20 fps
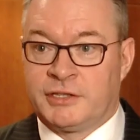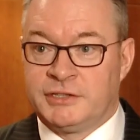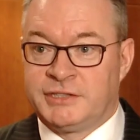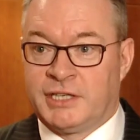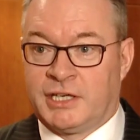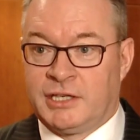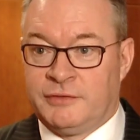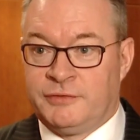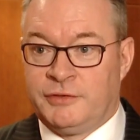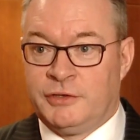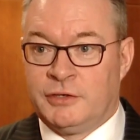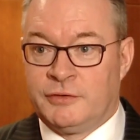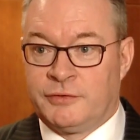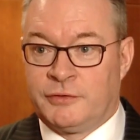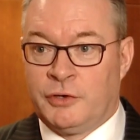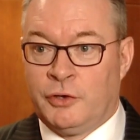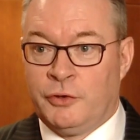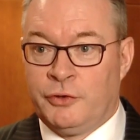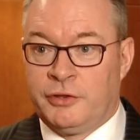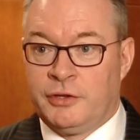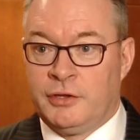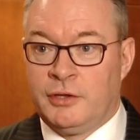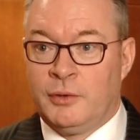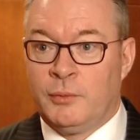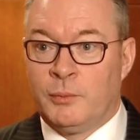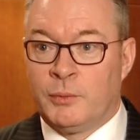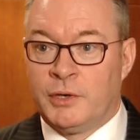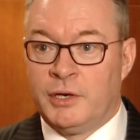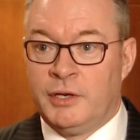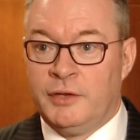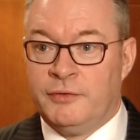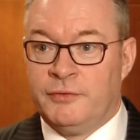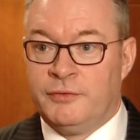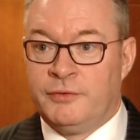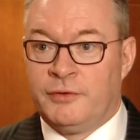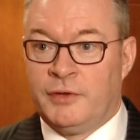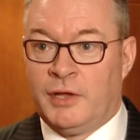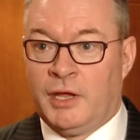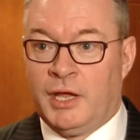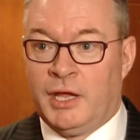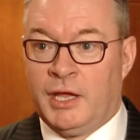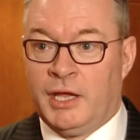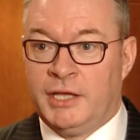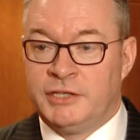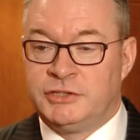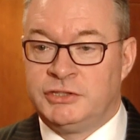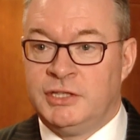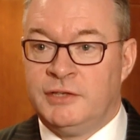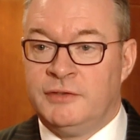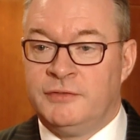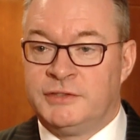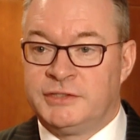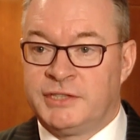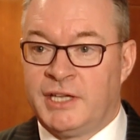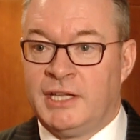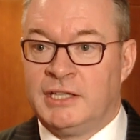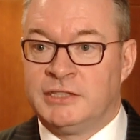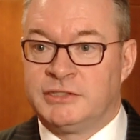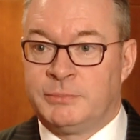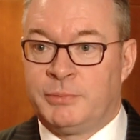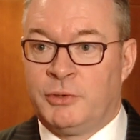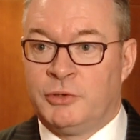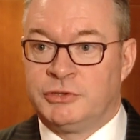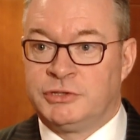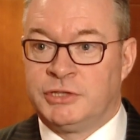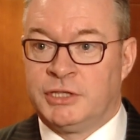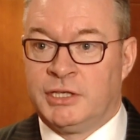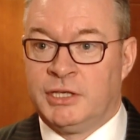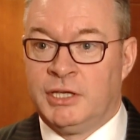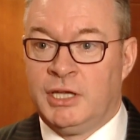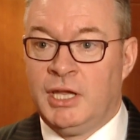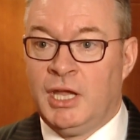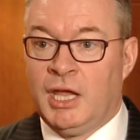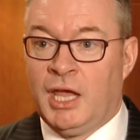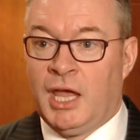consecutive year of growth where we've achieved sales approaching